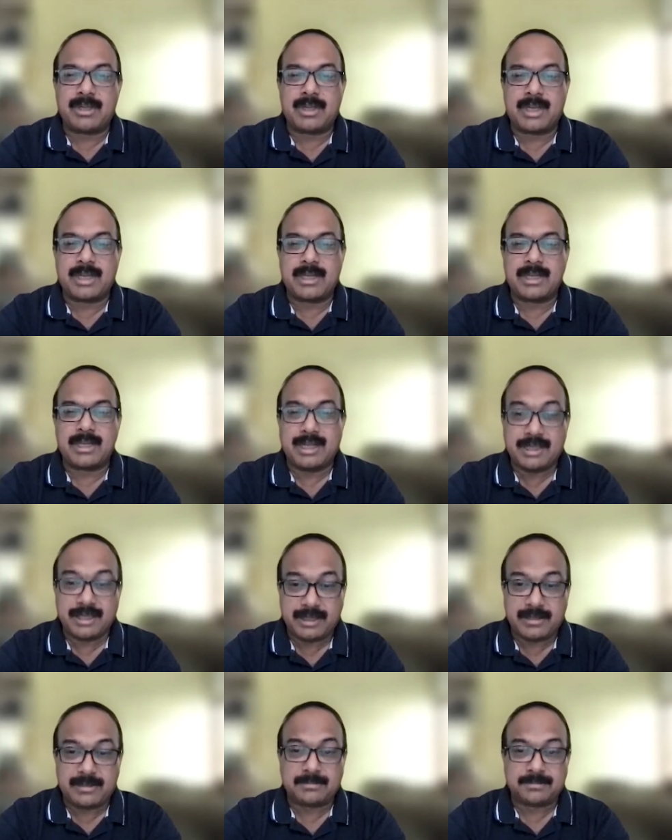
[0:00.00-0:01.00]
and
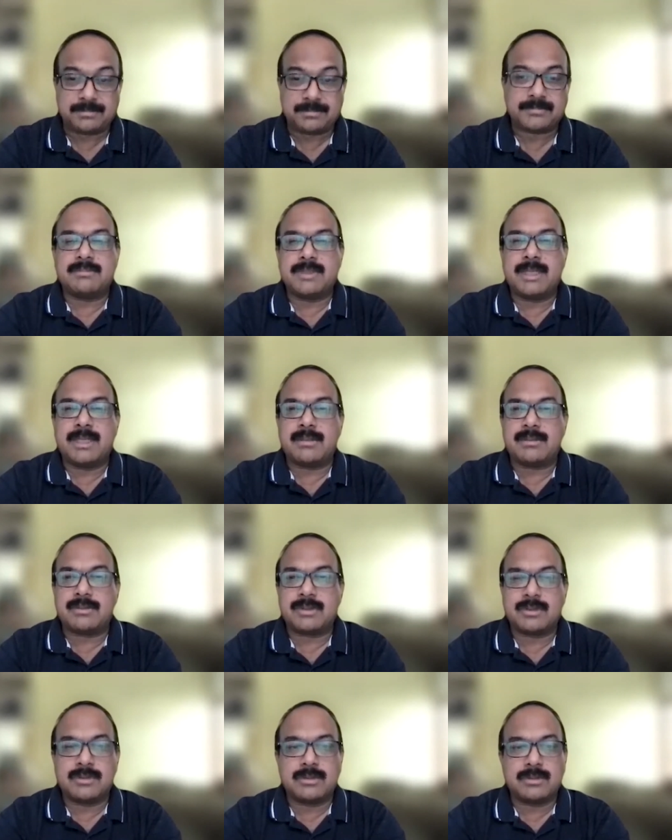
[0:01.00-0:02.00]
healthier yeah
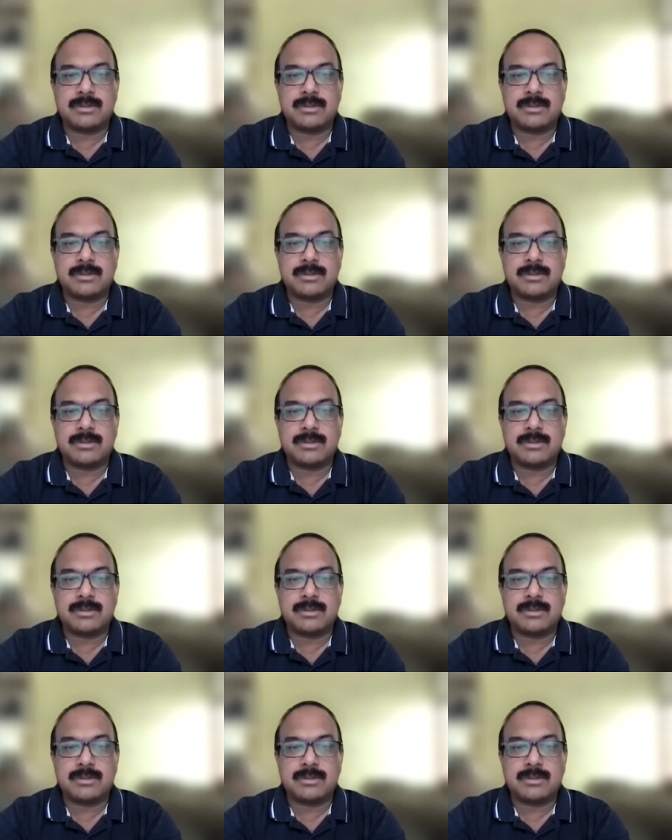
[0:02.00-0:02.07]
so